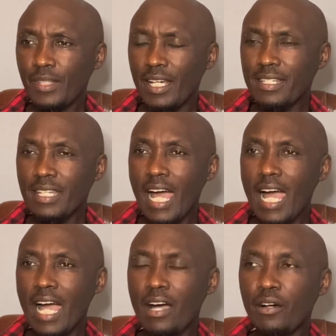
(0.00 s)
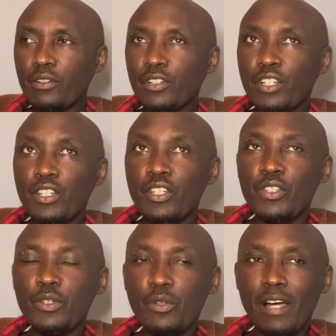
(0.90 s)
now
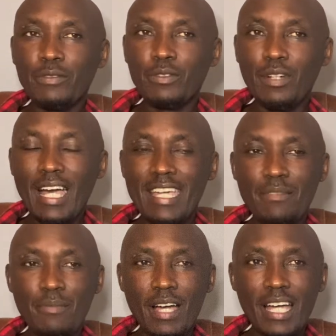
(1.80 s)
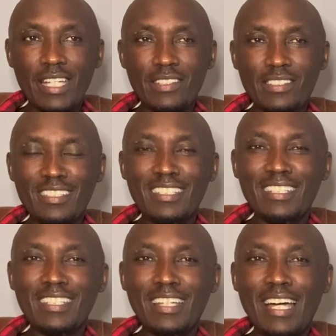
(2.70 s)
you have to itemize
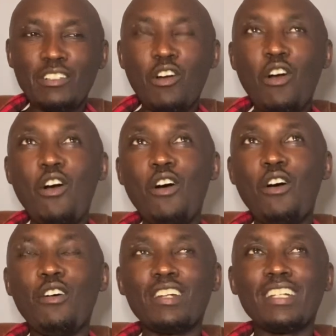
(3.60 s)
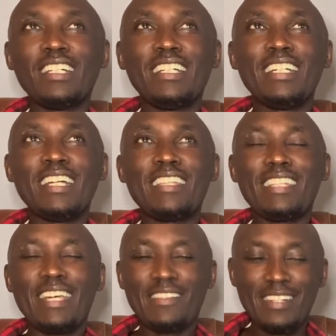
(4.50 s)
and call the
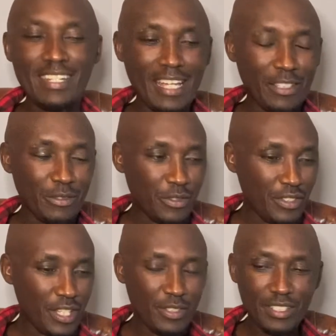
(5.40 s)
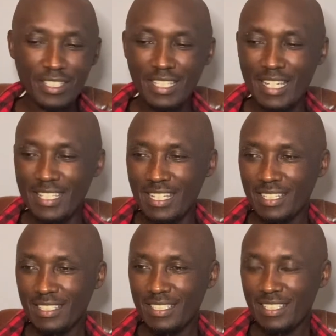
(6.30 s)
Athletic Association in Kenya,
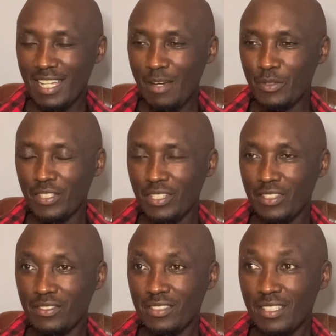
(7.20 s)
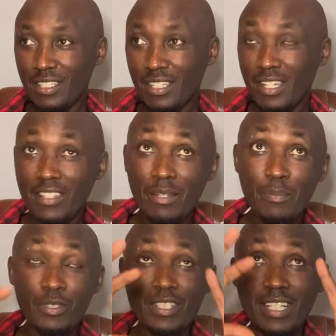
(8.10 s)
which is the
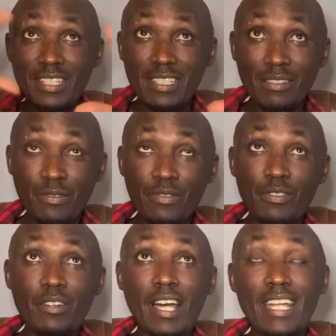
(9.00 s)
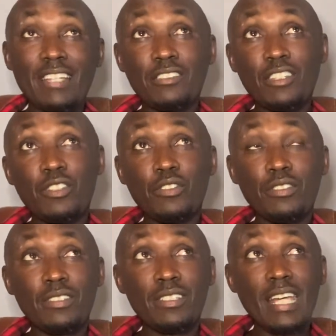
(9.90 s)
protective organization
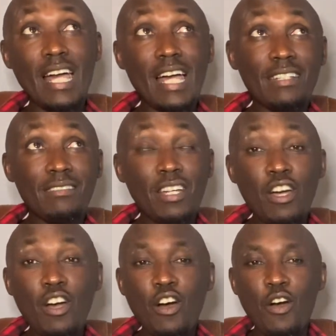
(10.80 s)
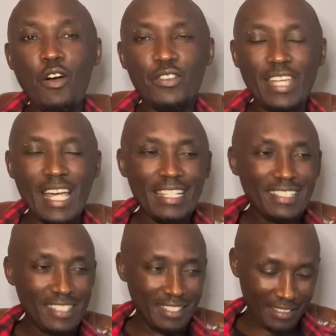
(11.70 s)
that all the
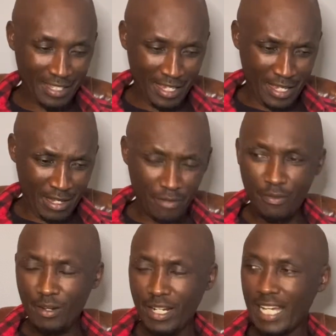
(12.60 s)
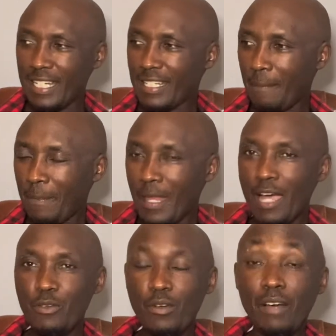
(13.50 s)
athletes fall under. Now
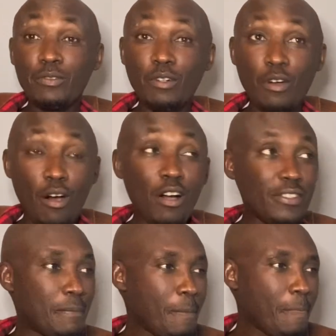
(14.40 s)
you have to call them